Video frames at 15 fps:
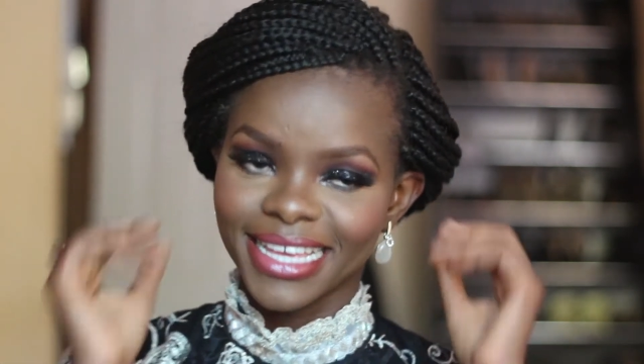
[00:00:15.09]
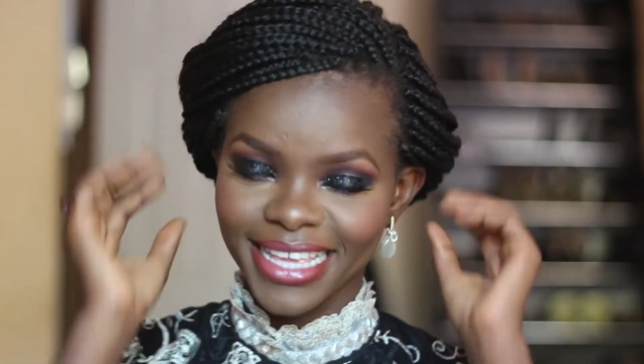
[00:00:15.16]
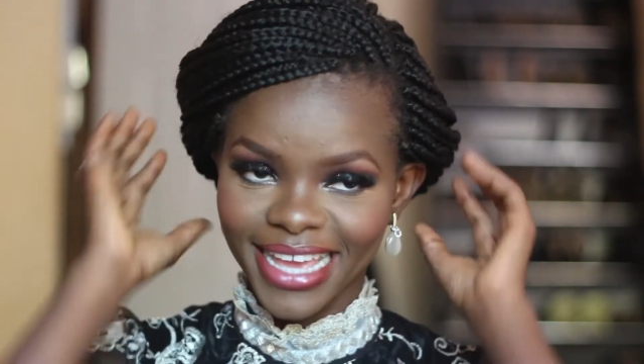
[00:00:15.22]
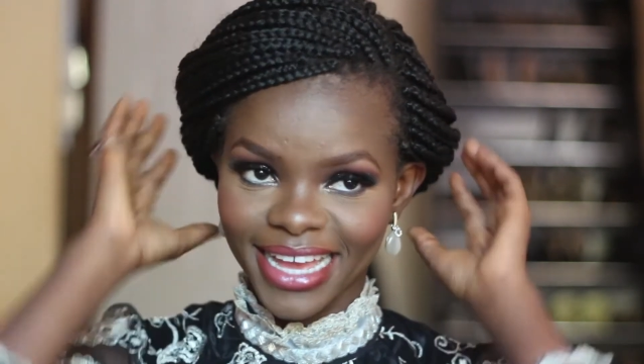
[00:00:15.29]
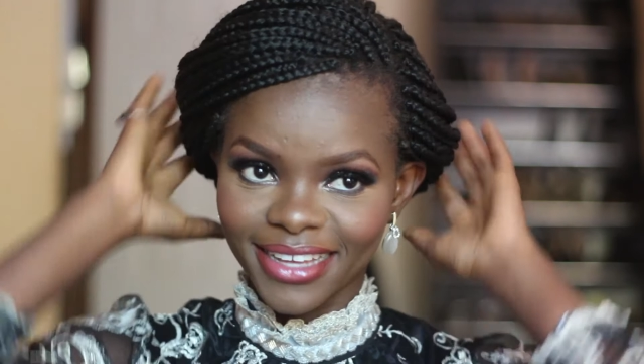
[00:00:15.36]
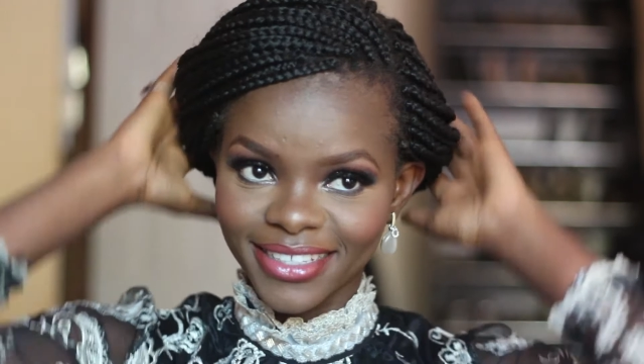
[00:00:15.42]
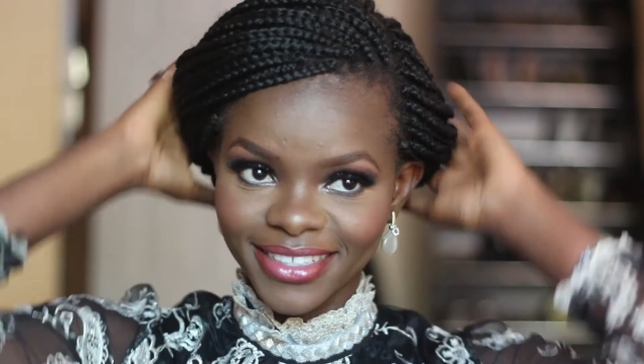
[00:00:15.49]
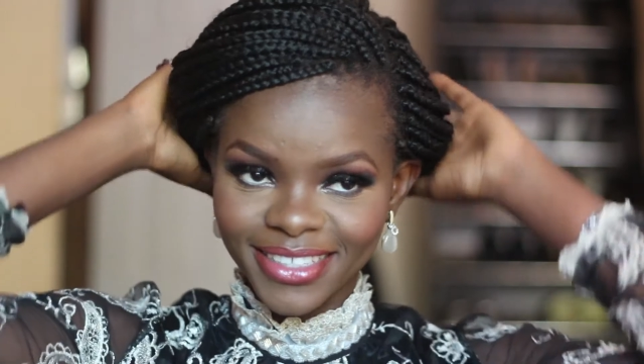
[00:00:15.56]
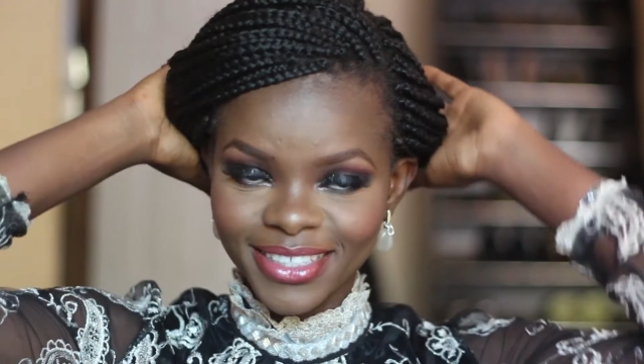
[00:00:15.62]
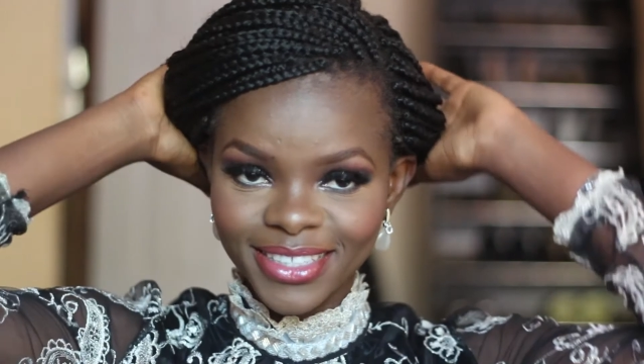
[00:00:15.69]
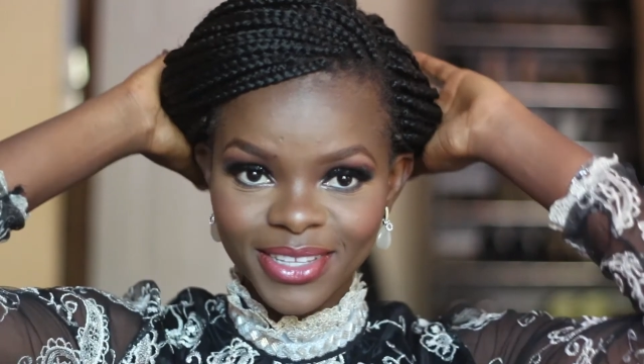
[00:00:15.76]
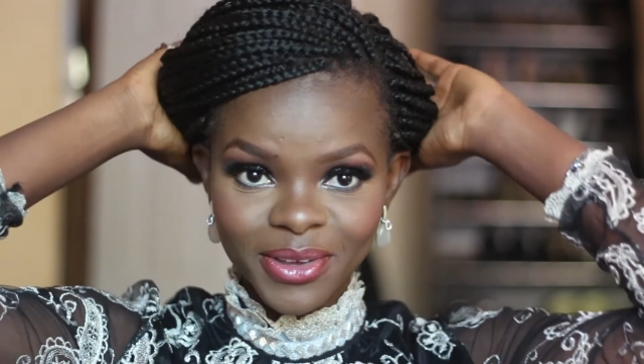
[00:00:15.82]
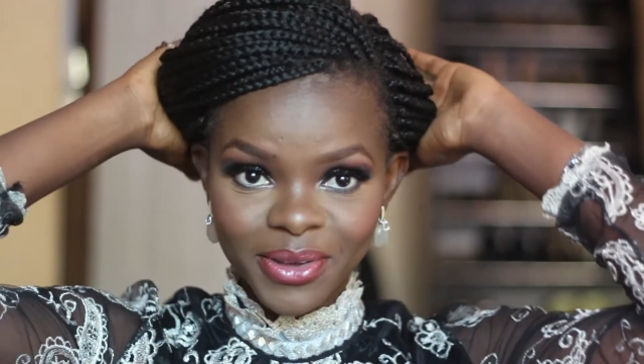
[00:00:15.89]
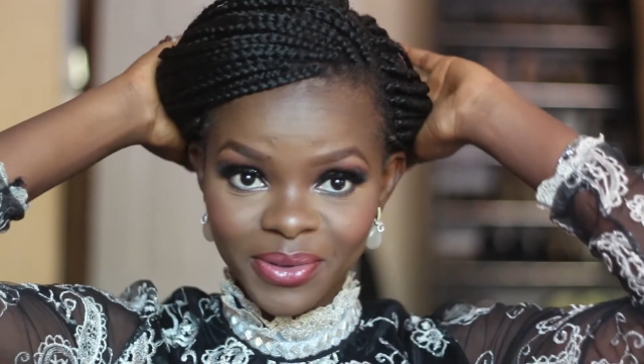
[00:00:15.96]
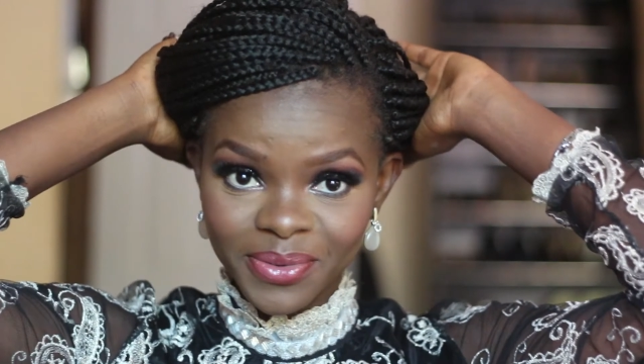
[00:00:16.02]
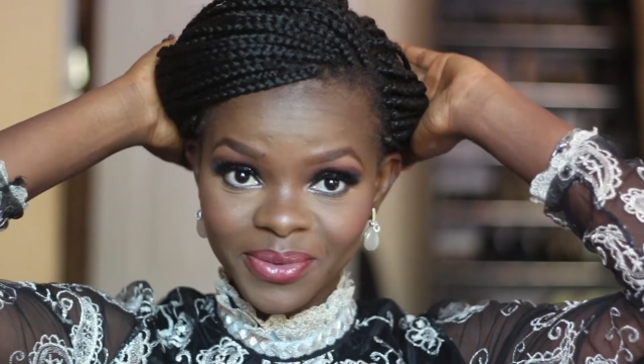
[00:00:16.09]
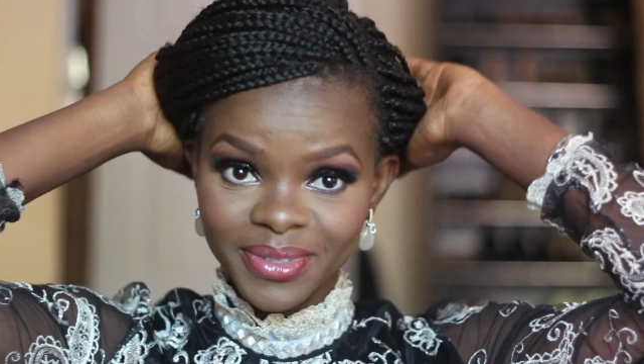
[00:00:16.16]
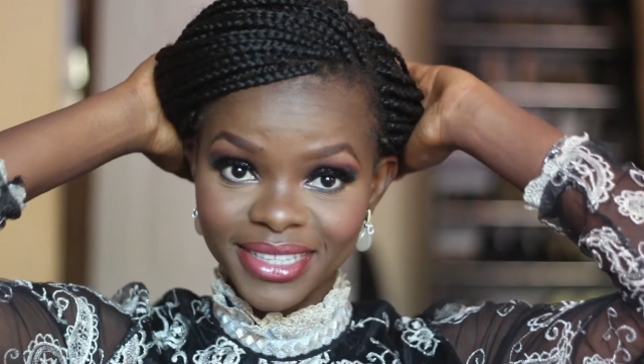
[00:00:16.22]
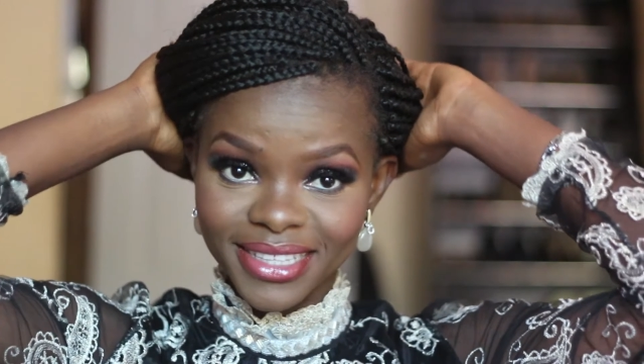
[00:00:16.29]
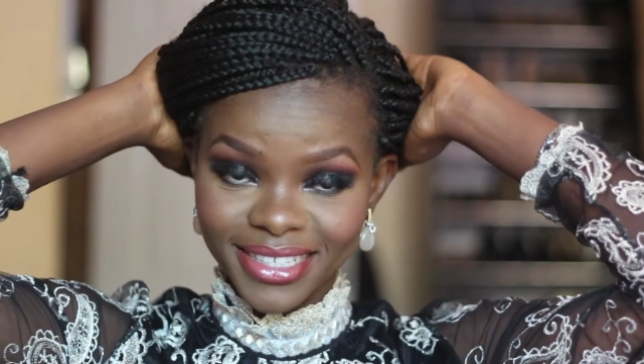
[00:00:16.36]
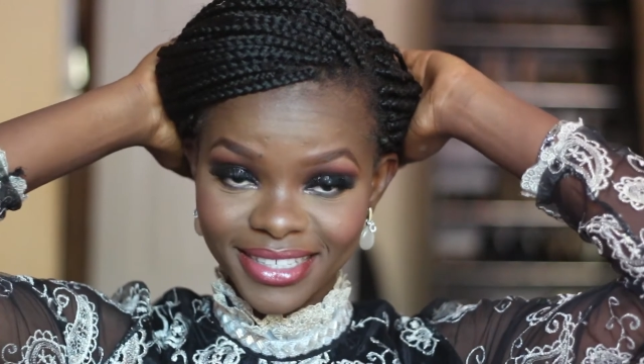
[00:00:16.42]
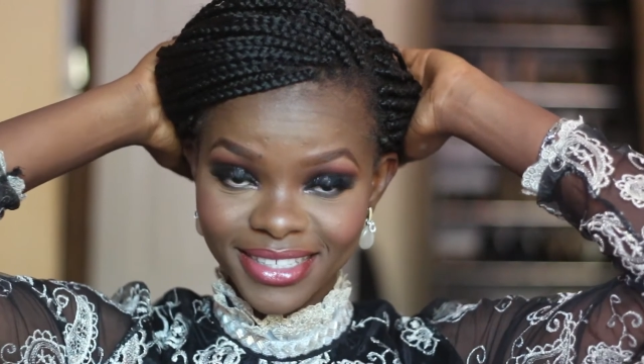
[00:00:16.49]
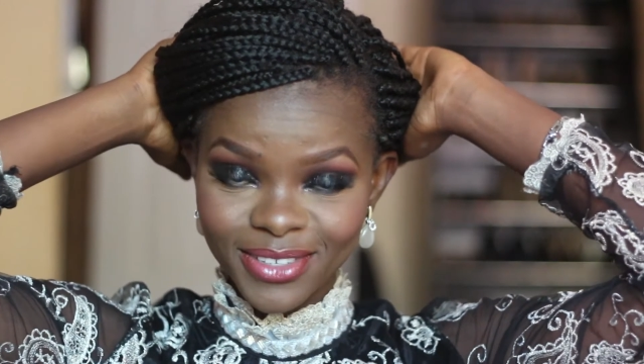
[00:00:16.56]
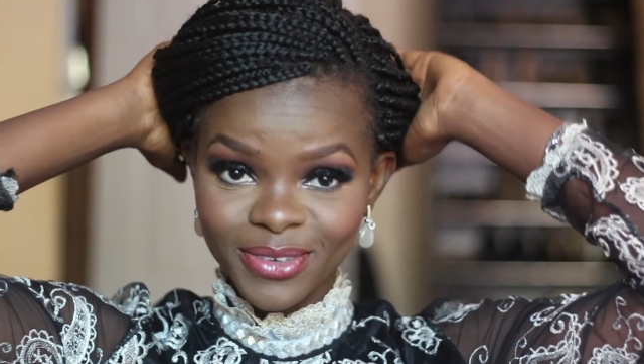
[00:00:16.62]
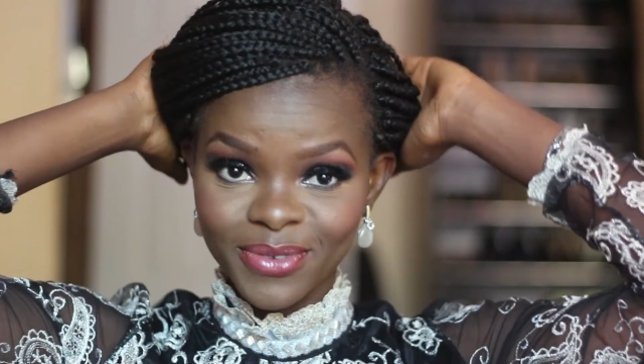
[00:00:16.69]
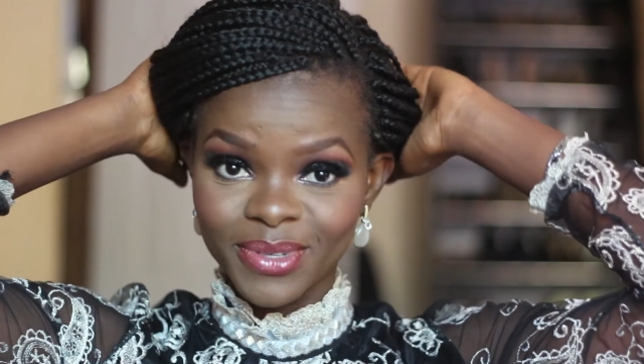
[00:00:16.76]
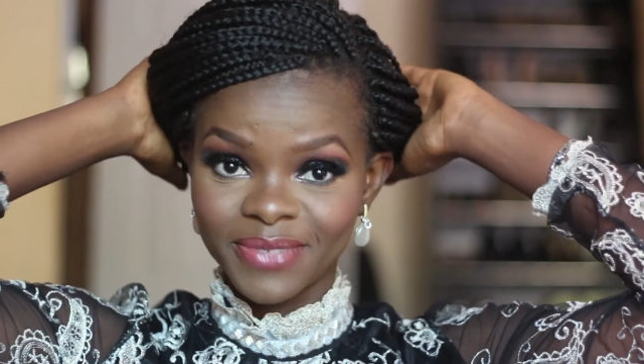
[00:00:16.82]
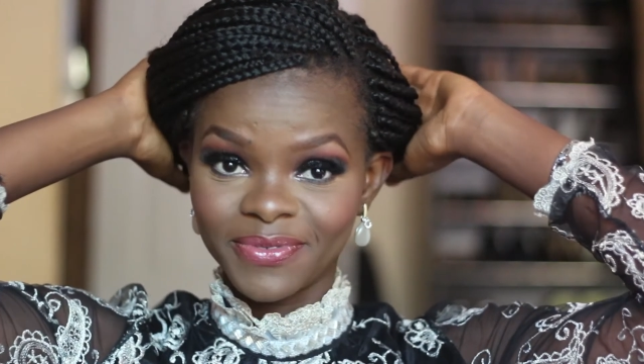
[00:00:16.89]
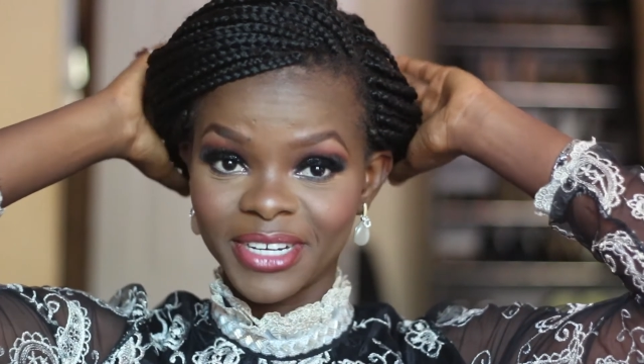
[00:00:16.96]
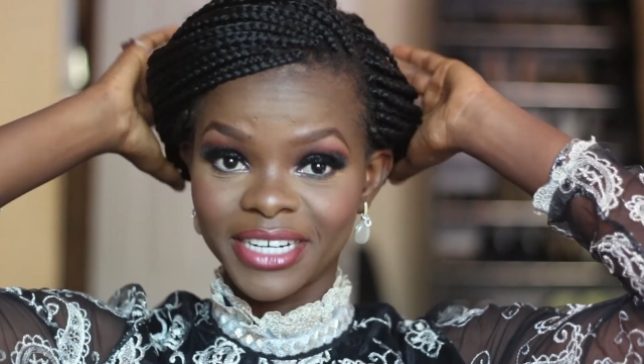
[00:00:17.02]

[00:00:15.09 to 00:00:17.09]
Yeah, so this look was